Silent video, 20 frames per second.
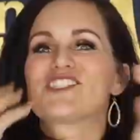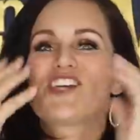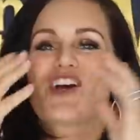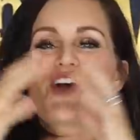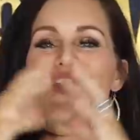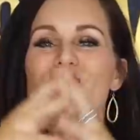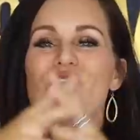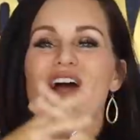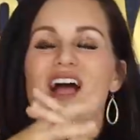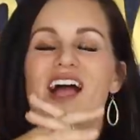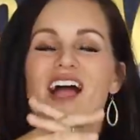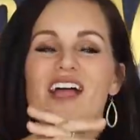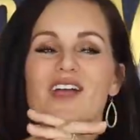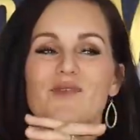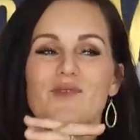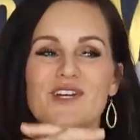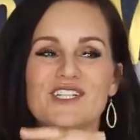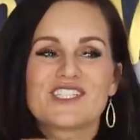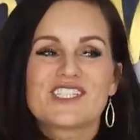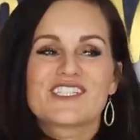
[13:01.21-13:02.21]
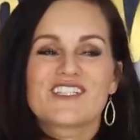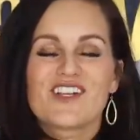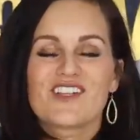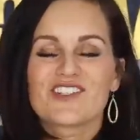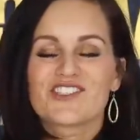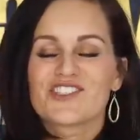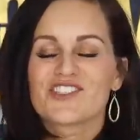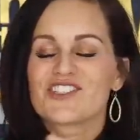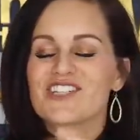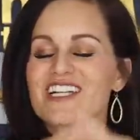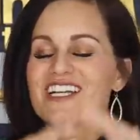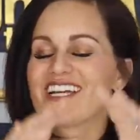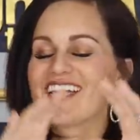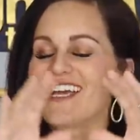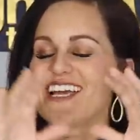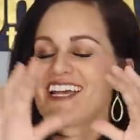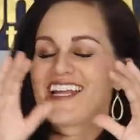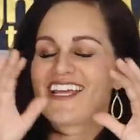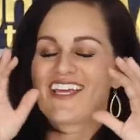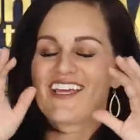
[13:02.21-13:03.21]
So I went to Dollar Tree
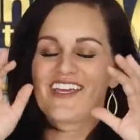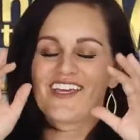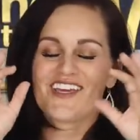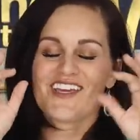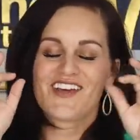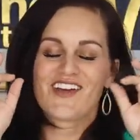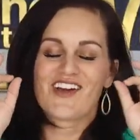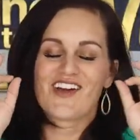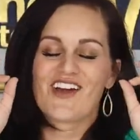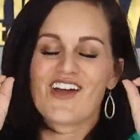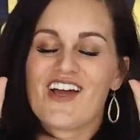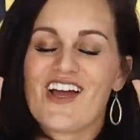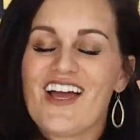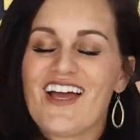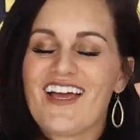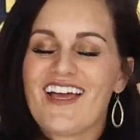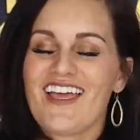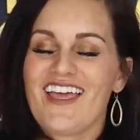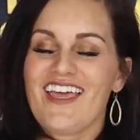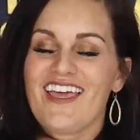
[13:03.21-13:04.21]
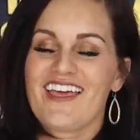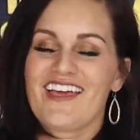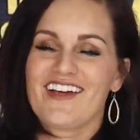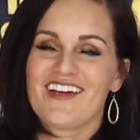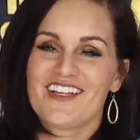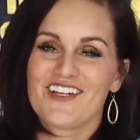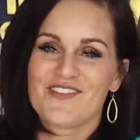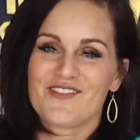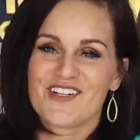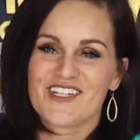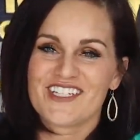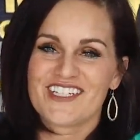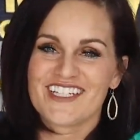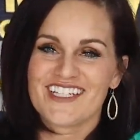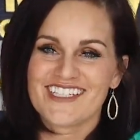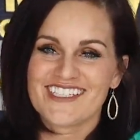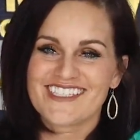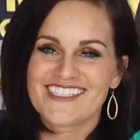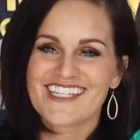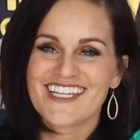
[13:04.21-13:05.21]
and I I kind of went
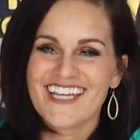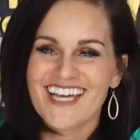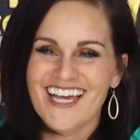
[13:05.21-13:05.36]
nuts.